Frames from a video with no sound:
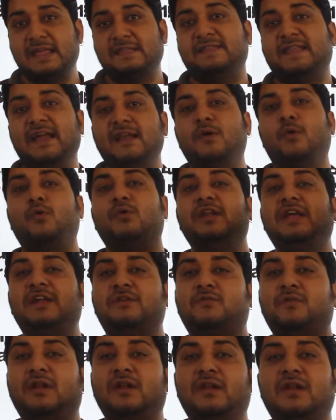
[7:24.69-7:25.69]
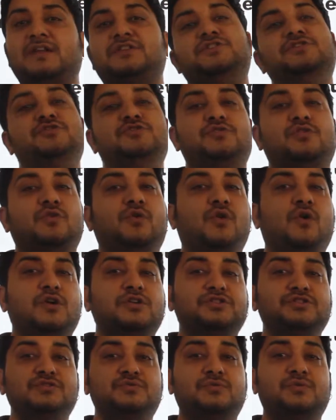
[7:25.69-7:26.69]
Then only it will let you to go
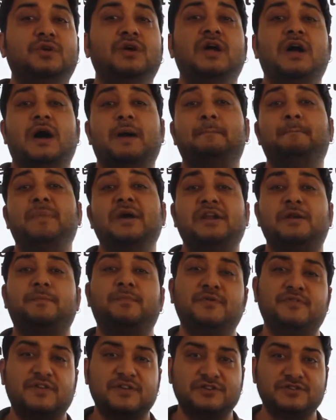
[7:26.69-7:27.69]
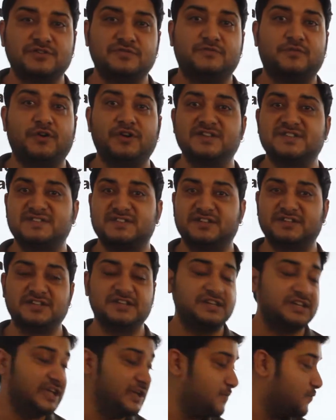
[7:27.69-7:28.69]
on to a better position for a certain
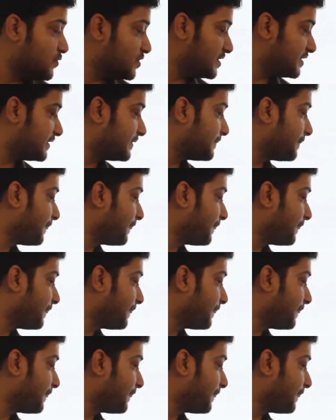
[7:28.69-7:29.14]
keyword.